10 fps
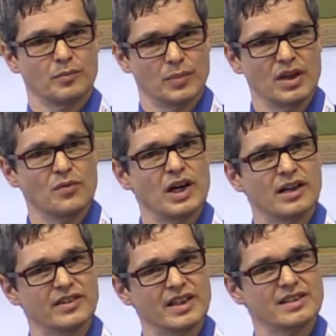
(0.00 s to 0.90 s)
Be
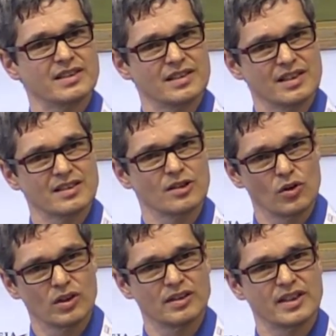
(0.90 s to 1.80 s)
aware that it's local,